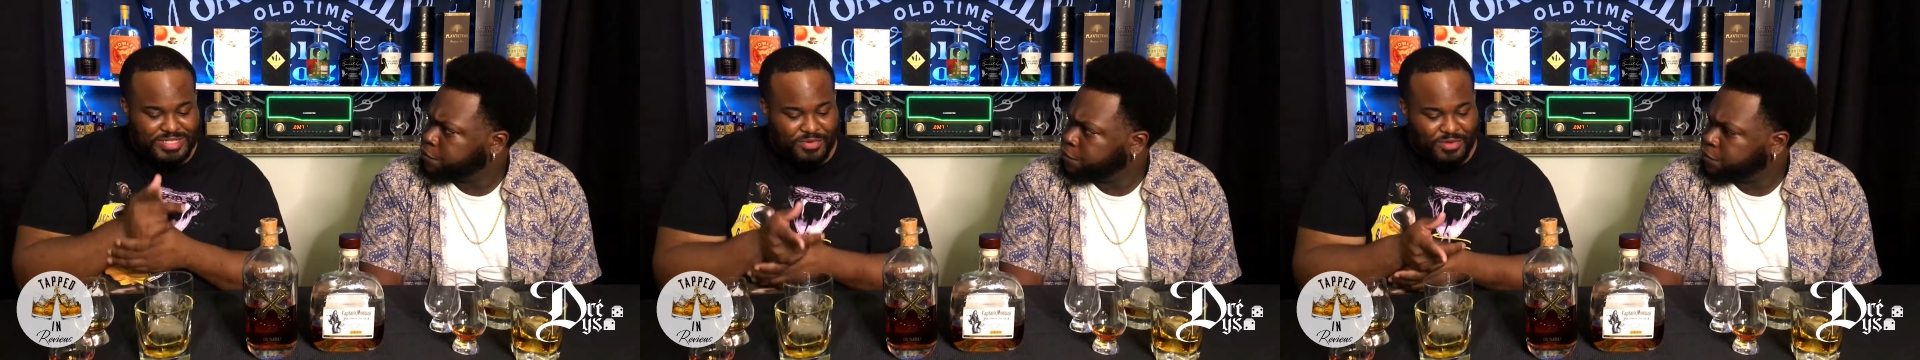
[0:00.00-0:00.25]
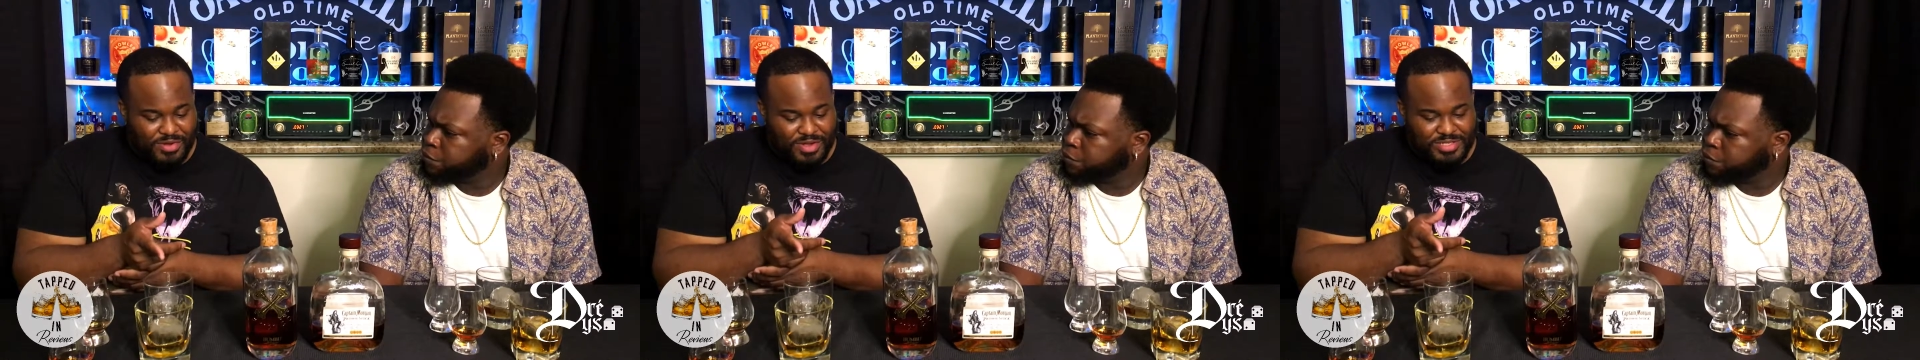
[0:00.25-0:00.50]
Speaker 1: say
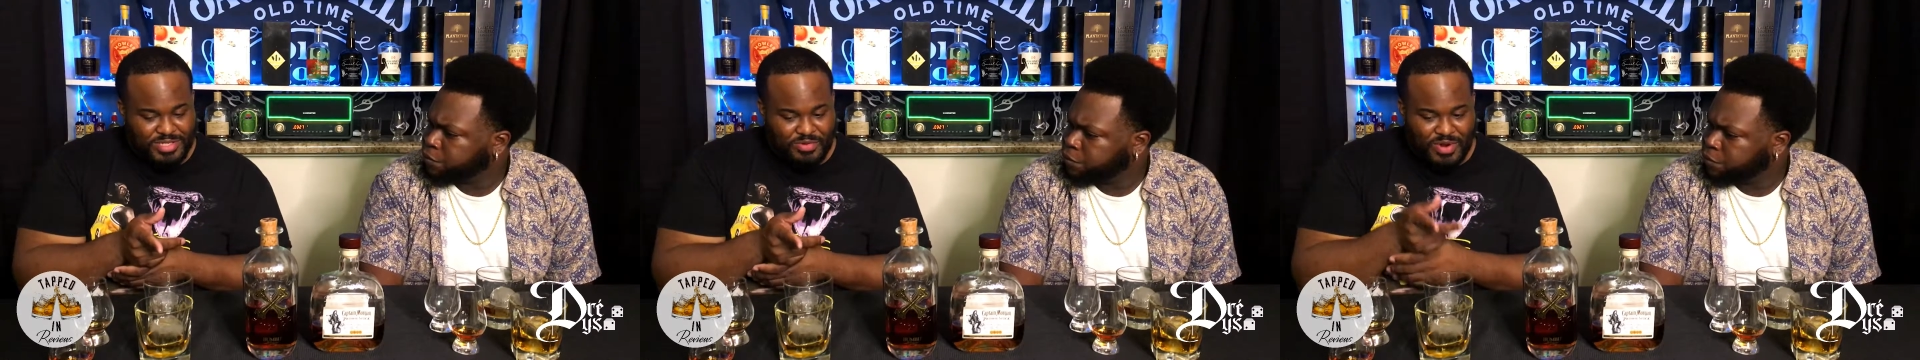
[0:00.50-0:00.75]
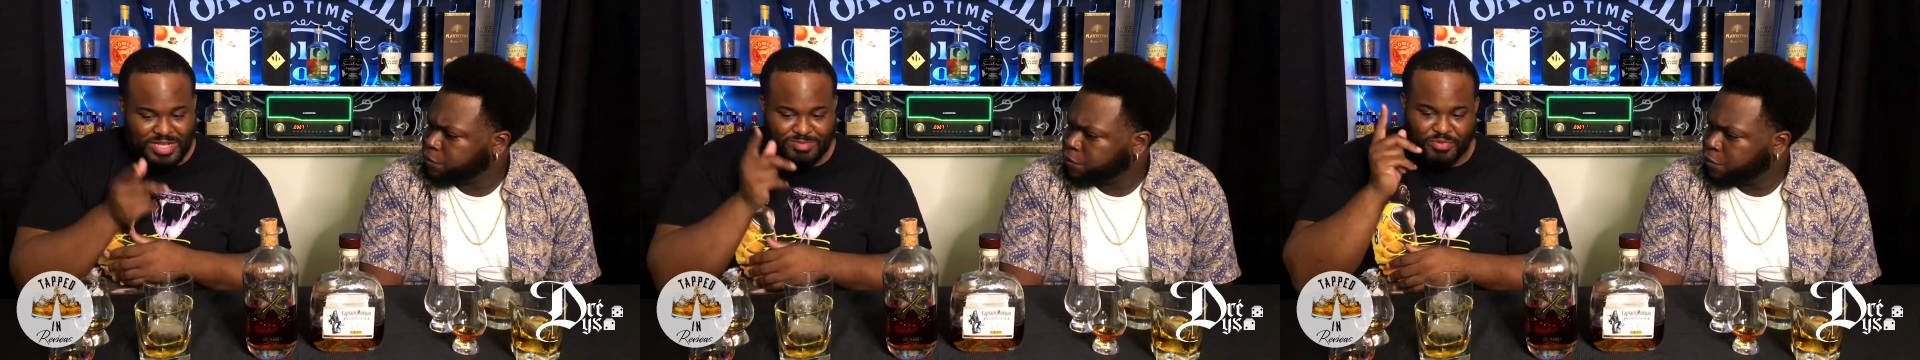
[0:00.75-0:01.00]
we're gonna go to the
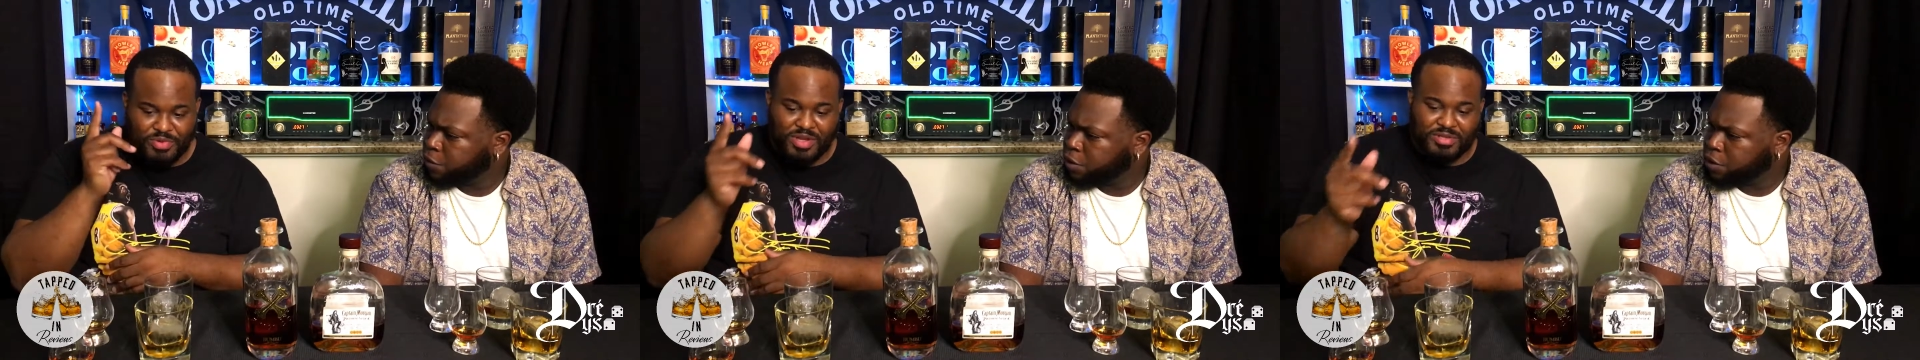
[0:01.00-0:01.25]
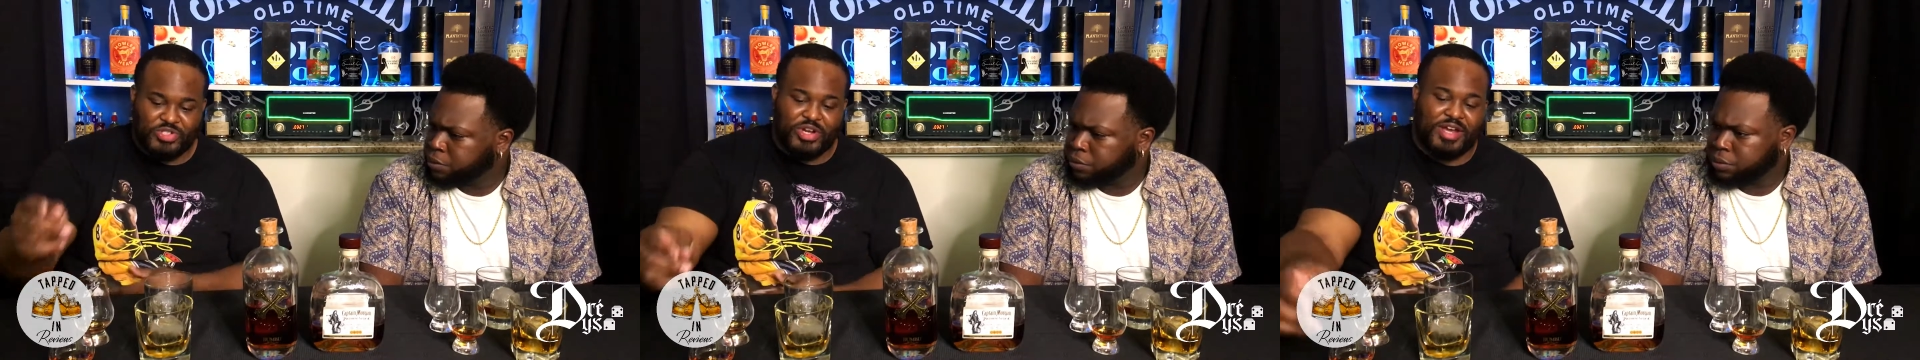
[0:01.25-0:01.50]
rocks, but we
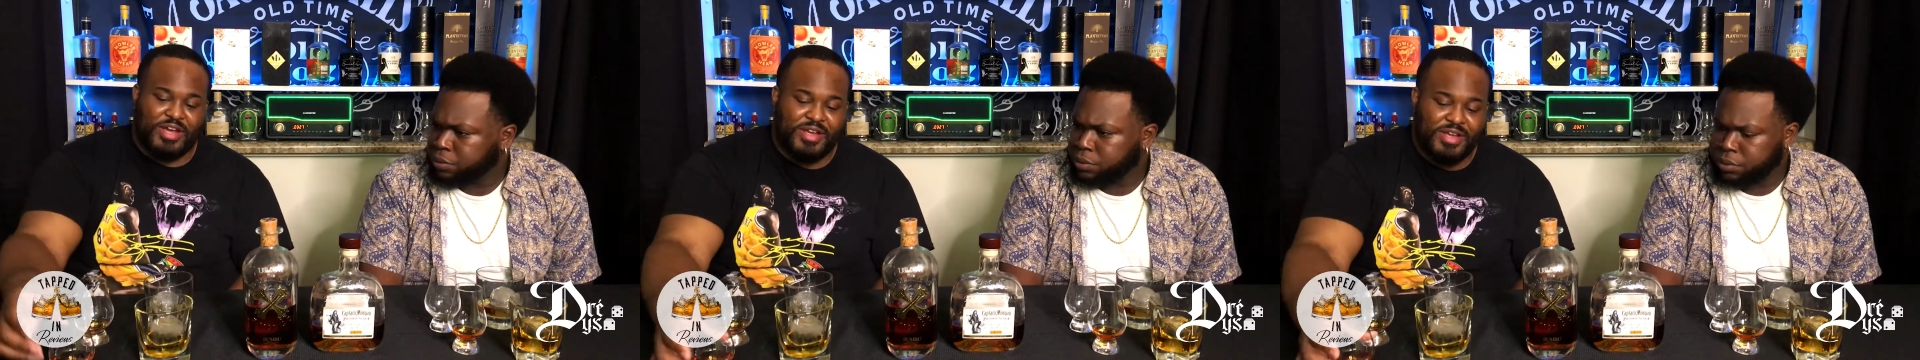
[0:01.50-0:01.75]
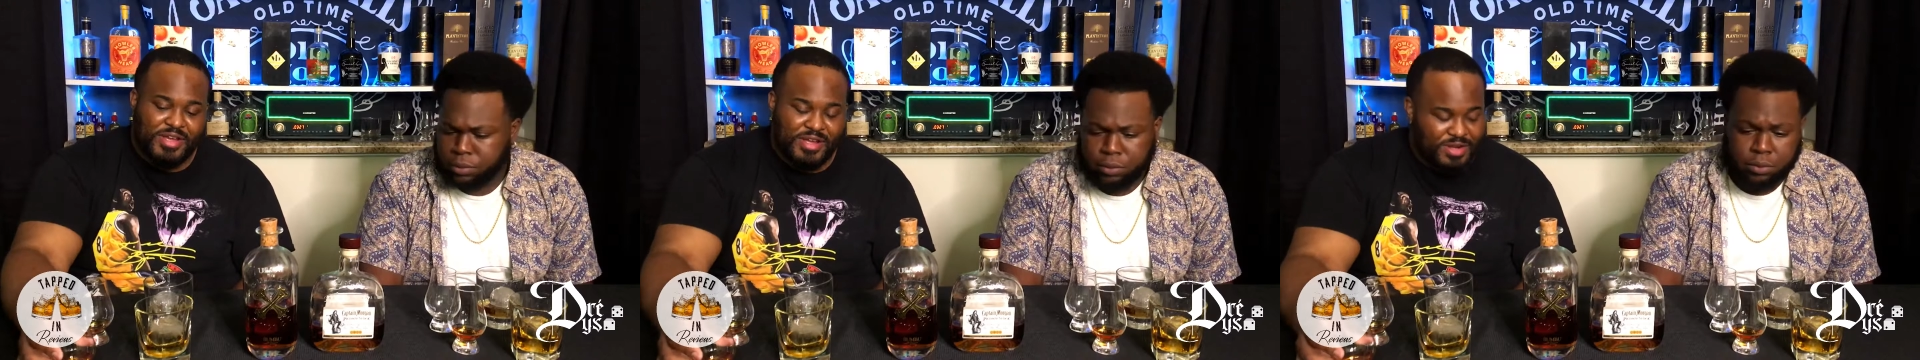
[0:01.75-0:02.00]
gonna try.
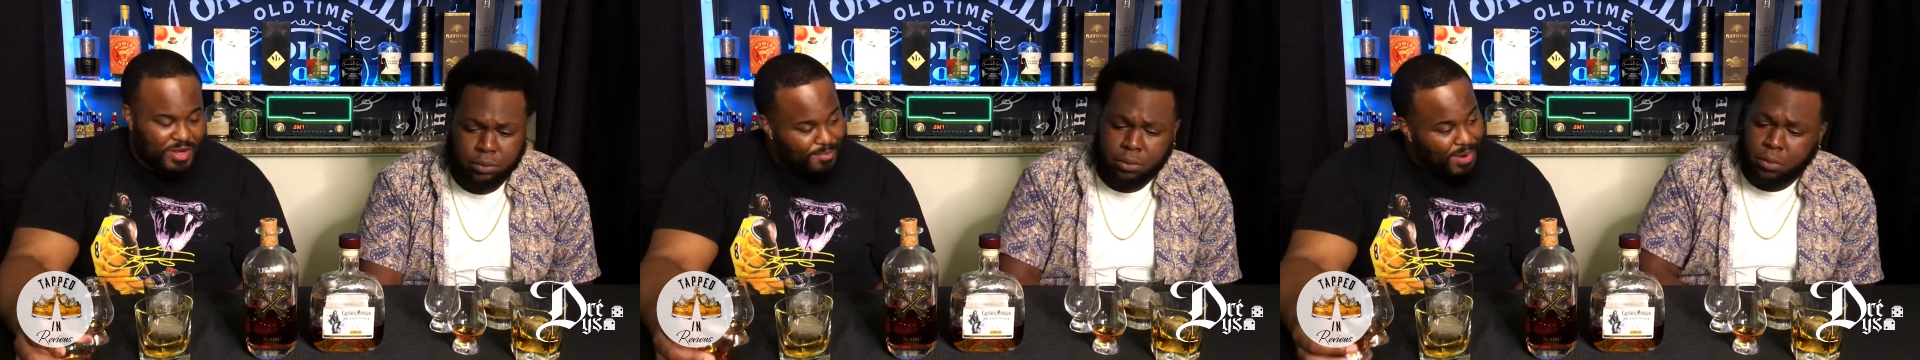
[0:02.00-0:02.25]
The